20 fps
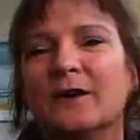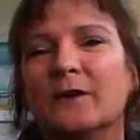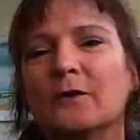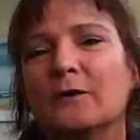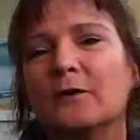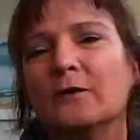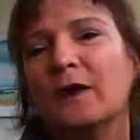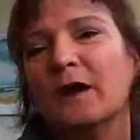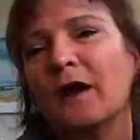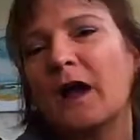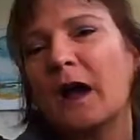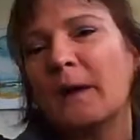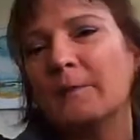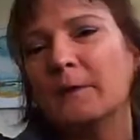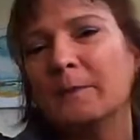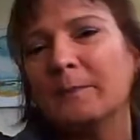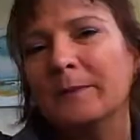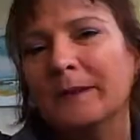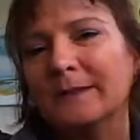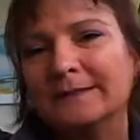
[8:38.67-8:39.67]
a
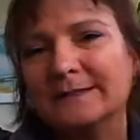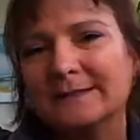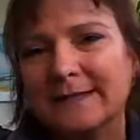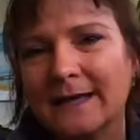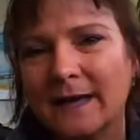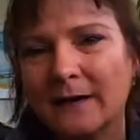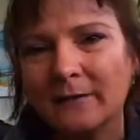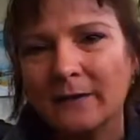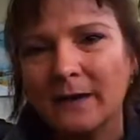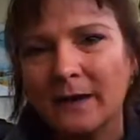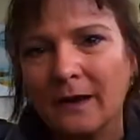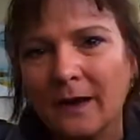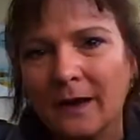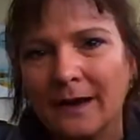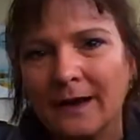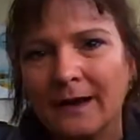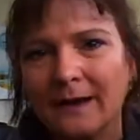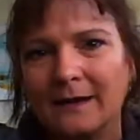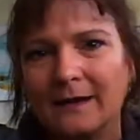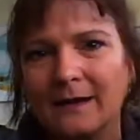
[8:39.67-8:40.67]
couple belts down the
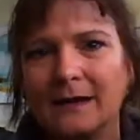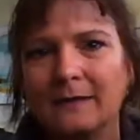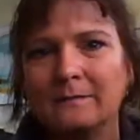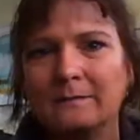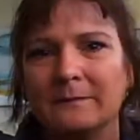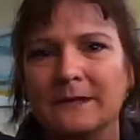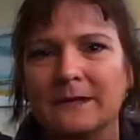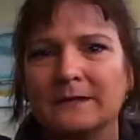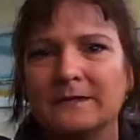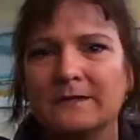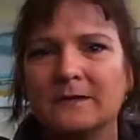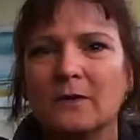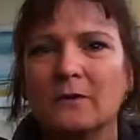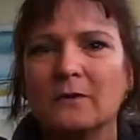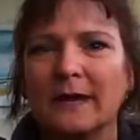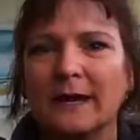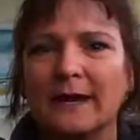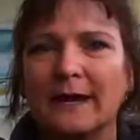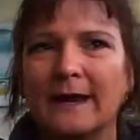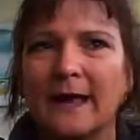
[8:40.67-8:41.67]
line, it means,
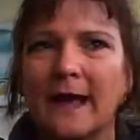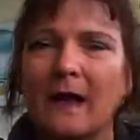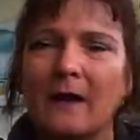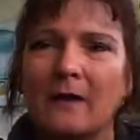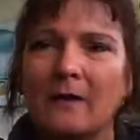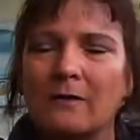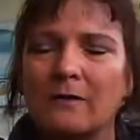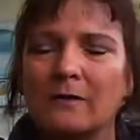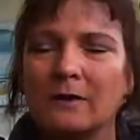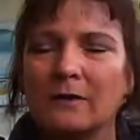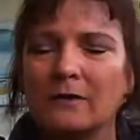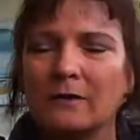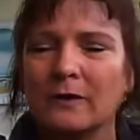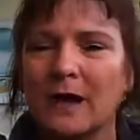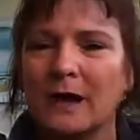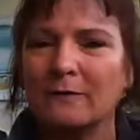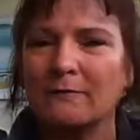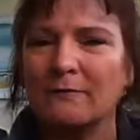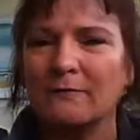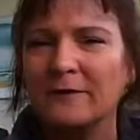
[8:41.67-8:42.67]
okay, now you're
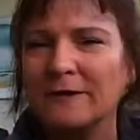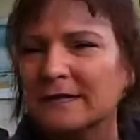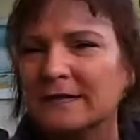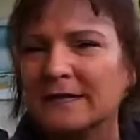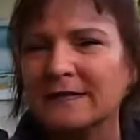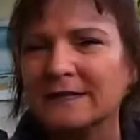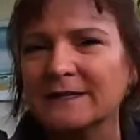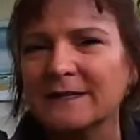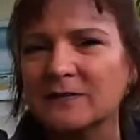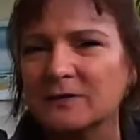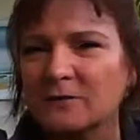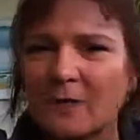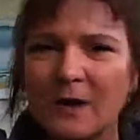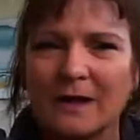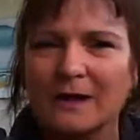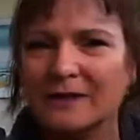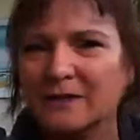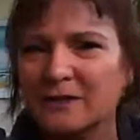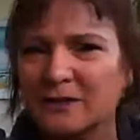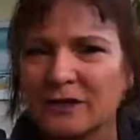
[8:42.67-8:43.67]
not physically
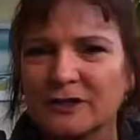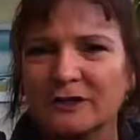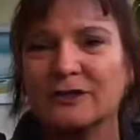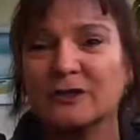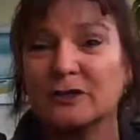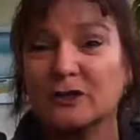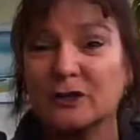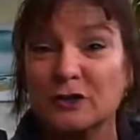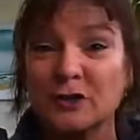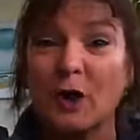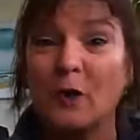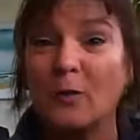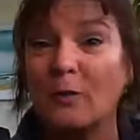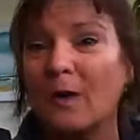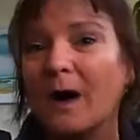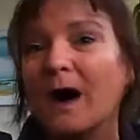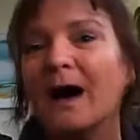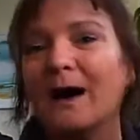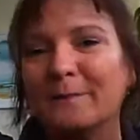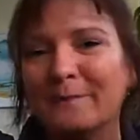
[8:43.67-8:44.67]
struggling just to show
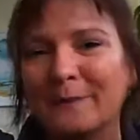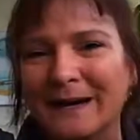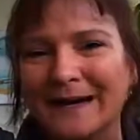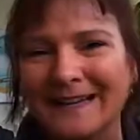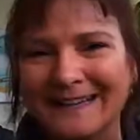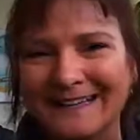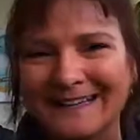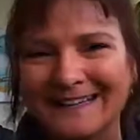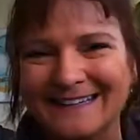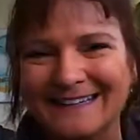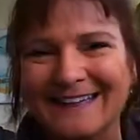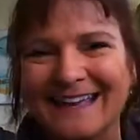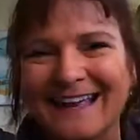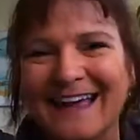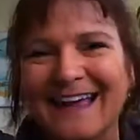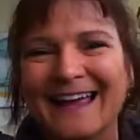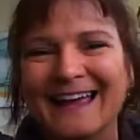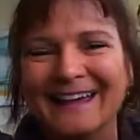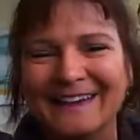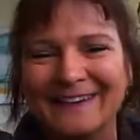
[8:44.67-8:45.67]
up.
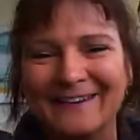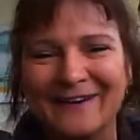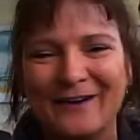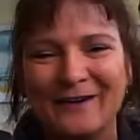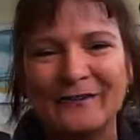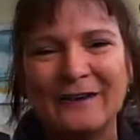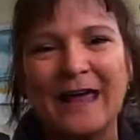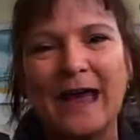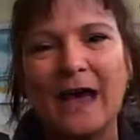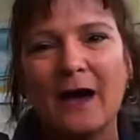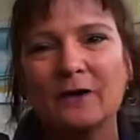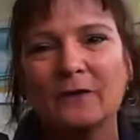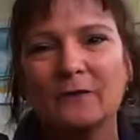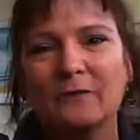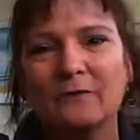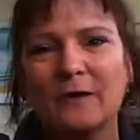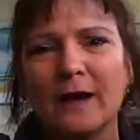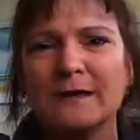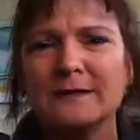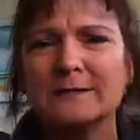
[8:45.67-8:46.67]
Now
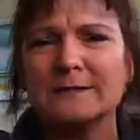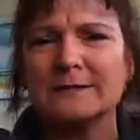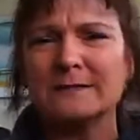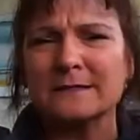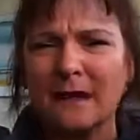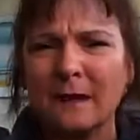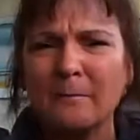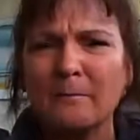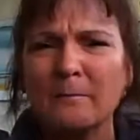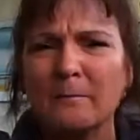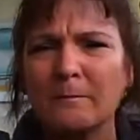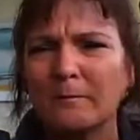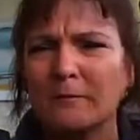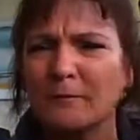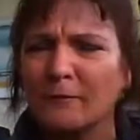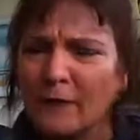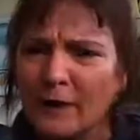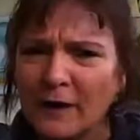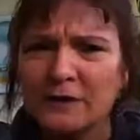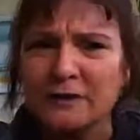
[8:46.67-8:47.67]
you've got some
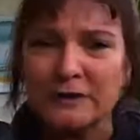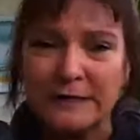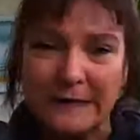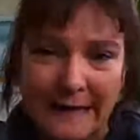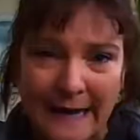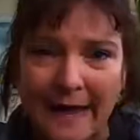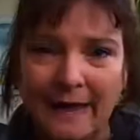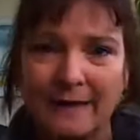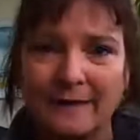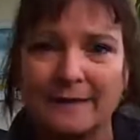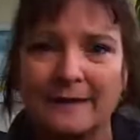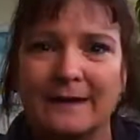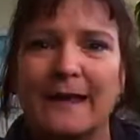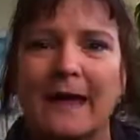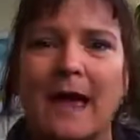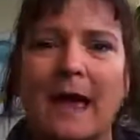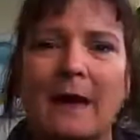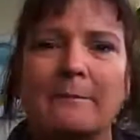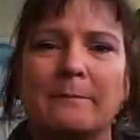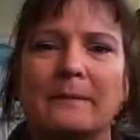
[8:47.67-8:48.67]
functionality
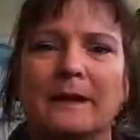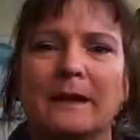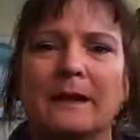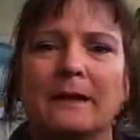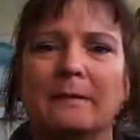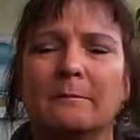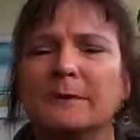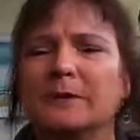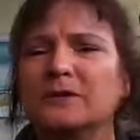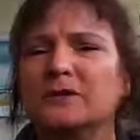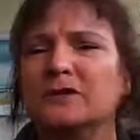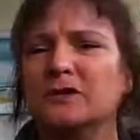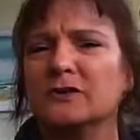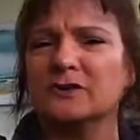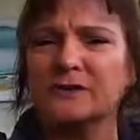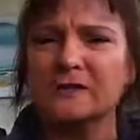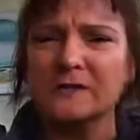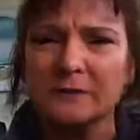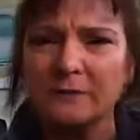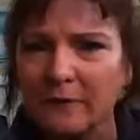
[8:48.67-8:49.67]
happening, but you're
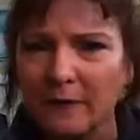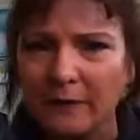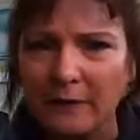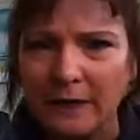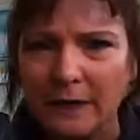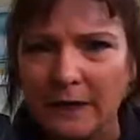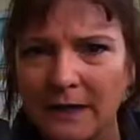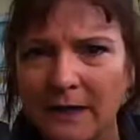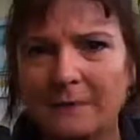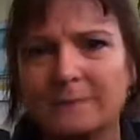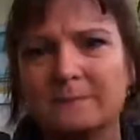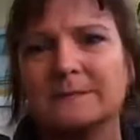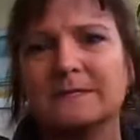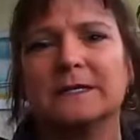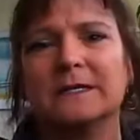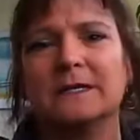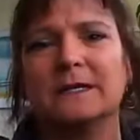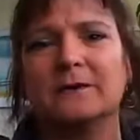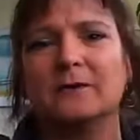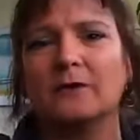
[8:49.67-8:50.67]
still very
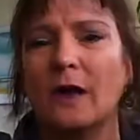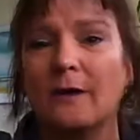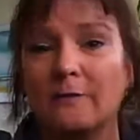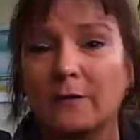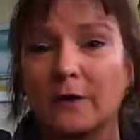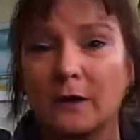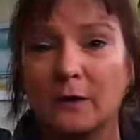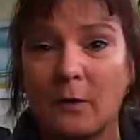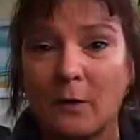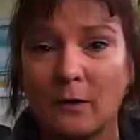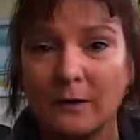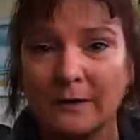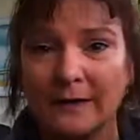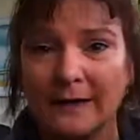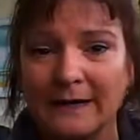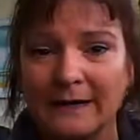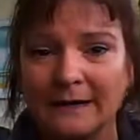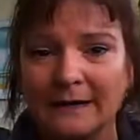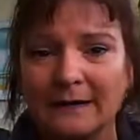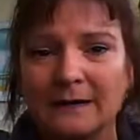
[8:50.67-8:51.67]
clumsy and you're not very
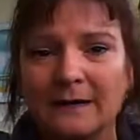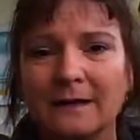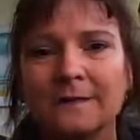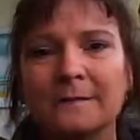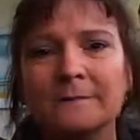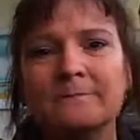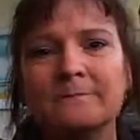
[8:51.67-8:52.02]
coordinated.